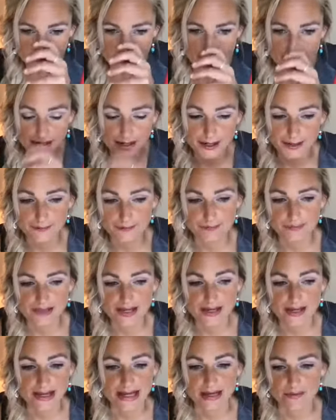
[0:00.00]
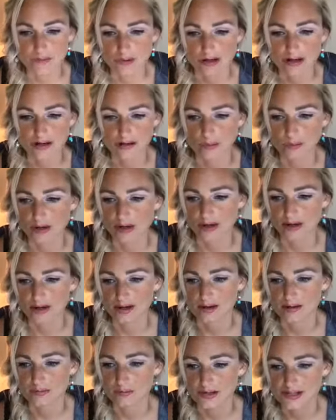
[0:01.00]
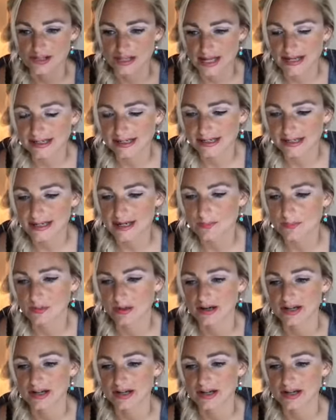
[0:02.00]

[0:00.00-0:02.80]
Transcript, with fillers: Um, and we're, we're, we're setting it up where